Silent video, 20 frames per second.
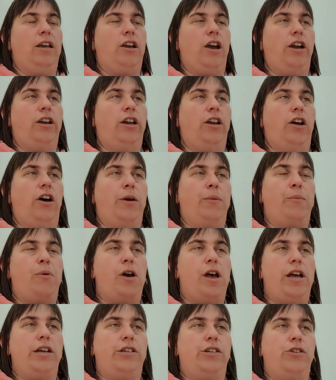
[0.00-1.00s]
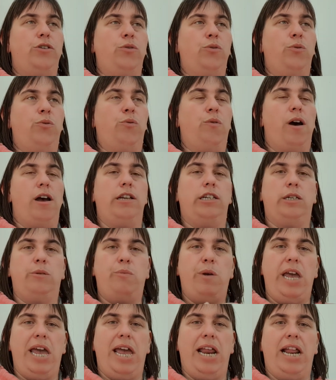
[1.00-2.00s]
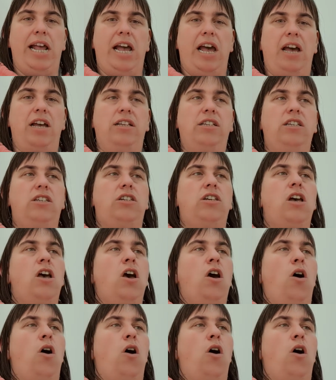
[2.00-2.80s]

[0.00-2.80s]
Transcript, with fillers: kind of like personal experience